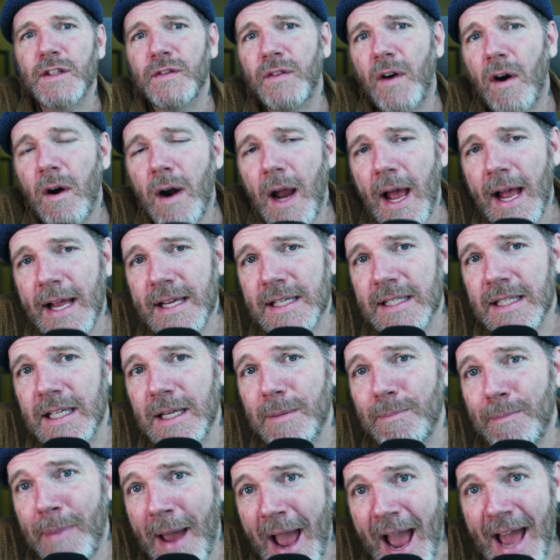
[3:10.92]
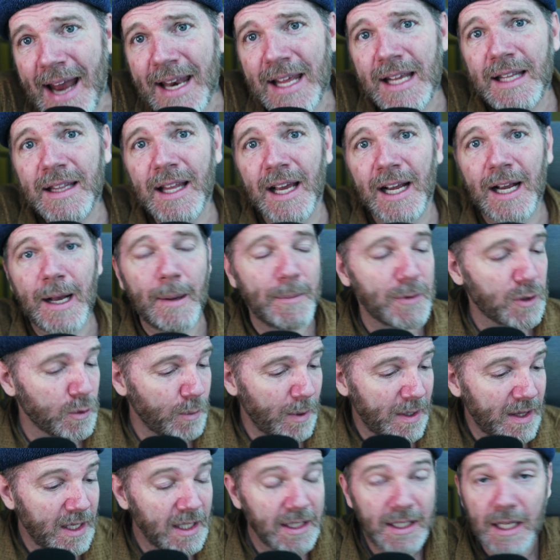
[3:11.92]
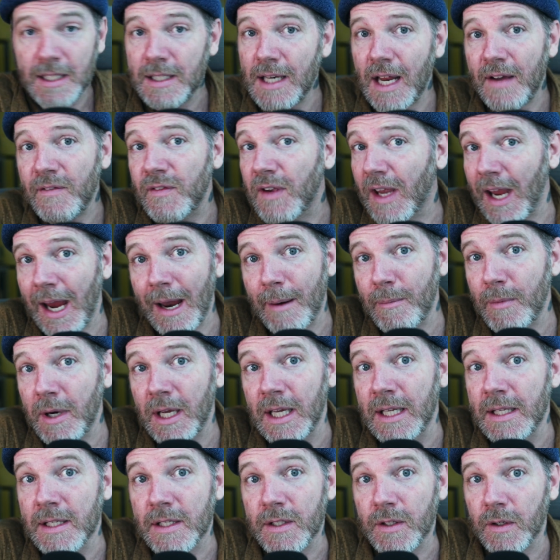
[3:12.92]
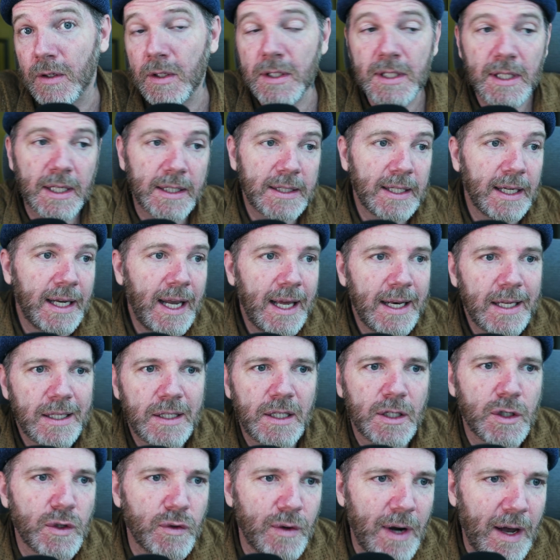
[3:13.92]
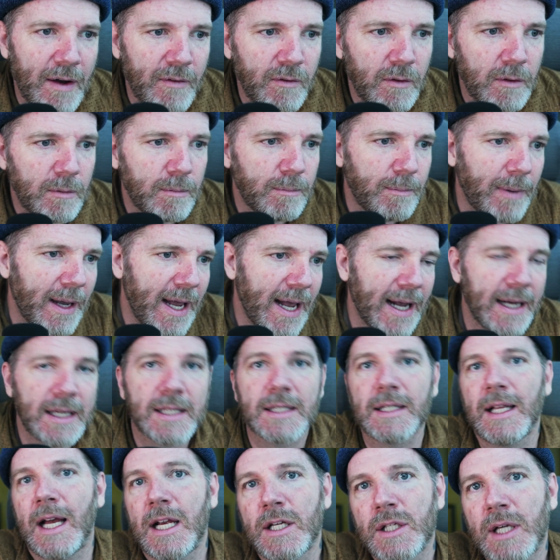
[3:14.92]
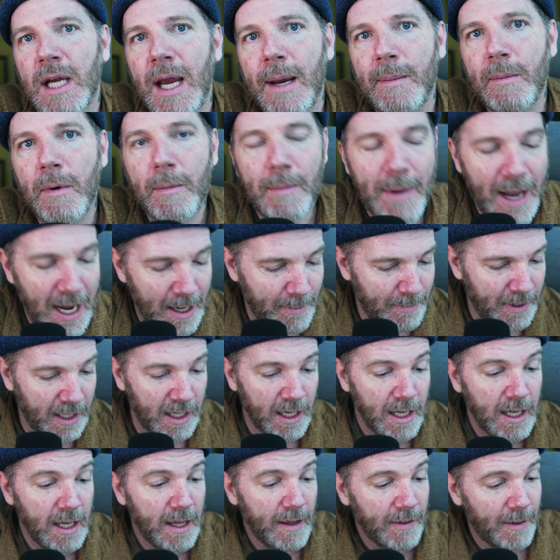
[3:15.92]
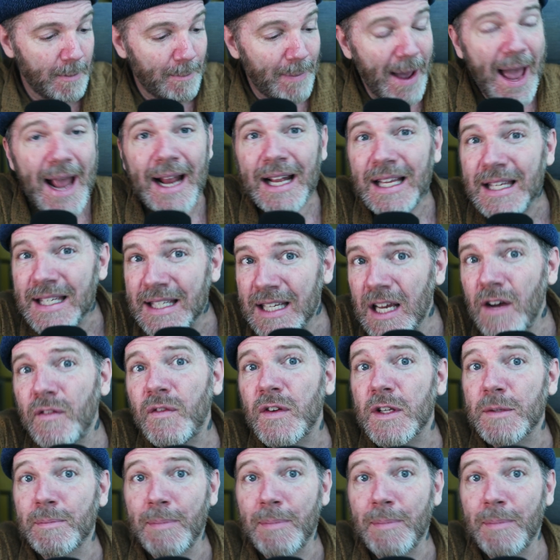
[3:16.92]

far as the padding that comes with it, doesn't have camera inserts because, again, it's a travel bag / camera bag, but the bag itself is